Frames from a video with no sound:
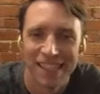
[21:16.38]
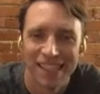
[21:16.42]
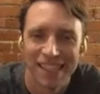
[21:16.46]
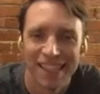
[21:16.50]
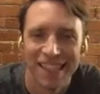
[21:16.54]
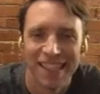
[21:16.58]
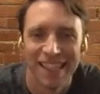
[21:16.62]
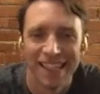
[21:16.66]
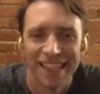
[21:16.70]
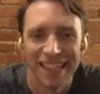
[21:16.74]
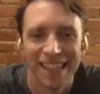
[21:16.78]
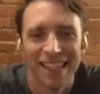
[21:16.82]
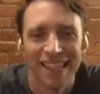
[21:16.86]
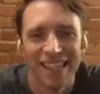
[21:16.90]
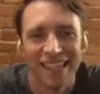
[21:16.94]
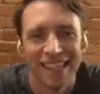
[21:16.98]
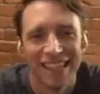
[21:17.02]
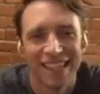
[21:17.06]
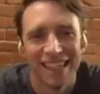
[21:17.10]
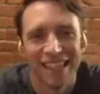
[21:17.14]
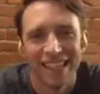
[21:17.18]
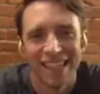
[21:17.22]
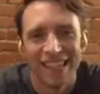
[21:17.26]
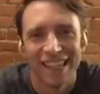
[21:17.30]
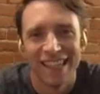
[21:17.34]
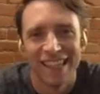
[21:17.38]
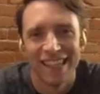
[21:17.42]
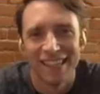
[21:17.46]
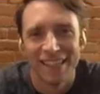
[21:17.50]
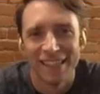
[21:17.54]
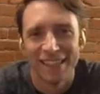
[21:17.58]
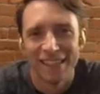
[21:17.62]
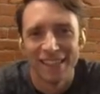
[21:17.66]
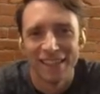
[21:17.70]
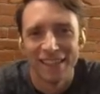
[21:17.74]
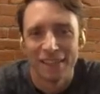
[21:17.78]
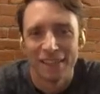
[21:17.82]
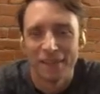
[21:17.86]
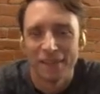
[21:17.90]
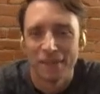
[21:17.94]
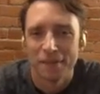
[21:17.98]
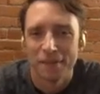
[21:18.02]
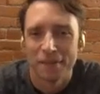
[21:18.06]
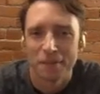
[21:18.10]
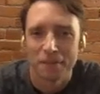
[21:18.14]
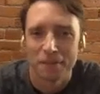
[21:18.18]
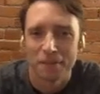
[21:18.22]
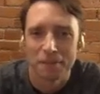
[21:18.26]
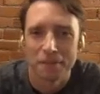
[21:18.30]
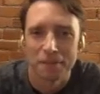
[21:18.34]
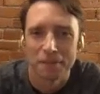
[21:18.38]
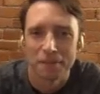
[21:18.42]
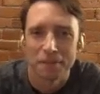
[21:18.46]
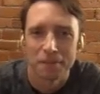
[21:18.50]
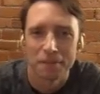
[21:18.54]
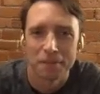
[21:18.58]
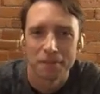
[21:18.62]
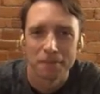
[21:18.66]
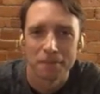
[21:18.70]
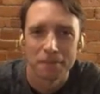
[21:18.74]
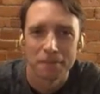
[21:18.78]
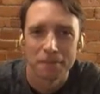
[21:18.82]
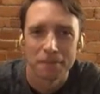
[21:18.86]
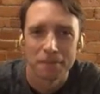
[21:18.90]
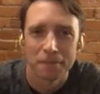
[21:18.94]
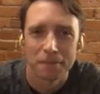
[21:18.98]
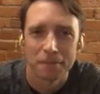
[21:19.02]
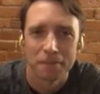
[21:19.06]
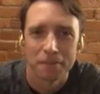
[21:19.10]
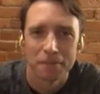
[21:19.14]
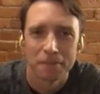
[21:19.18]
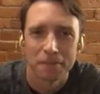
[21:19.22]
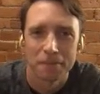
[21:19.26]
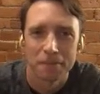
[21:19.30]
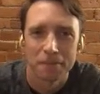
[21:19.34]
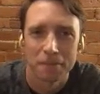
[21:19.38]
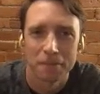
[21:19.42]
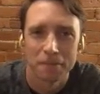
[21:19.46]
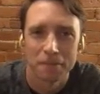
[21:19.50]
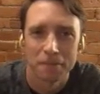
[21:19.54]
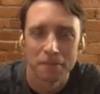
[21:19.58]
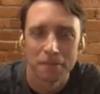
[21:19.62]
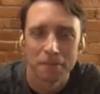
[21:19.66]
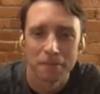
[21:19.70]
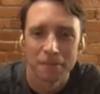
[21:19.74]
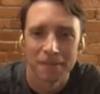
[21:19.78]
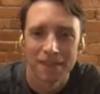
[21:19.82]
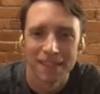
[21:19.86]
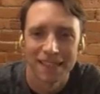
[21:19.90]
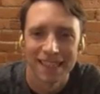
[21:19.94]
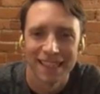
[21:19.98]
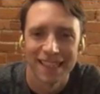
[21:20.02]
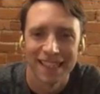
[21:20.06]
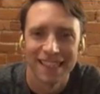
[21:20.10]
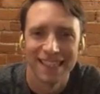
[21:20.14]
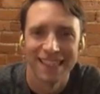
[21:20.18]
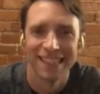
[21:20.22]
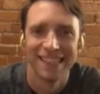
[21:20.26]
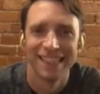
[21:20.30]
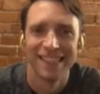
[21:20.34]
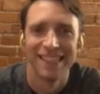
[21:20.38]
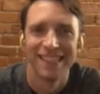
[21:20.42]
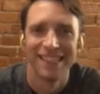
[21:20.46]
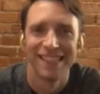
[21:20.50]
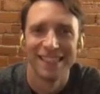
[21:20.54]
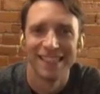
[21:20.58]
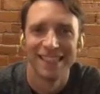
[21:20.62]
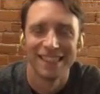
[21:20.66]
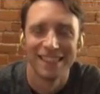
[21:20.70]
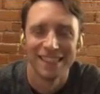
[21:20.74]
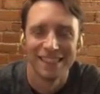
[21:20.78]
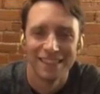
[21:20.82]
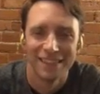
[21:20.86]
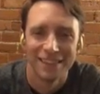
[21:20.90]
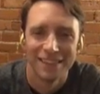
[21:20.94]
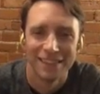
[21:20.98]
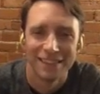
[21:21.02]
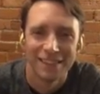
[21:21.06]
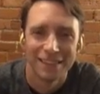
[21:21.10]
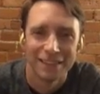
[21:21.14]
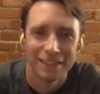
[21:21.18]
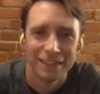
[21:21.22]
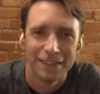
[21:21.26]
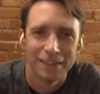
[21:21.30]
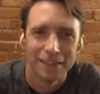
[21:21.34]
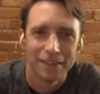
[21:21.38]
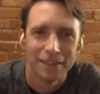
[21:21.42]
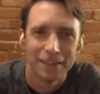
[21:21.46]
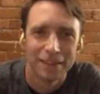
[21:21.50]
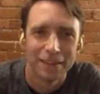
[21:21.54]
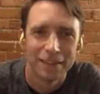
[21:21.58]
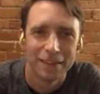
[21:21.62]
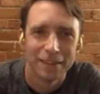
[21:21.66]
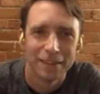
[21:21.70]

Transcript: (silent)